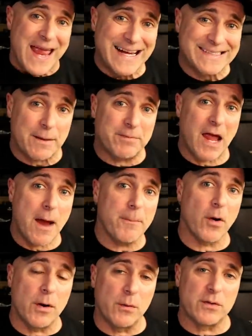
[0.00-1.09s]
In
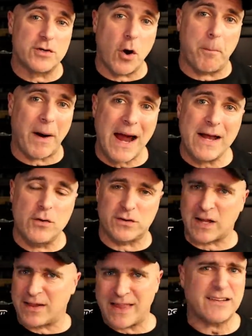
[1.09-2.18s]
September, it was Joe Biden who
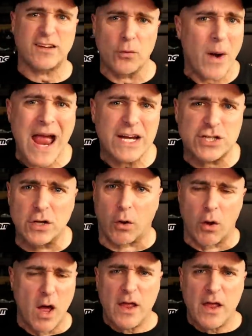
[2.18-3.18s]
said that's irrational.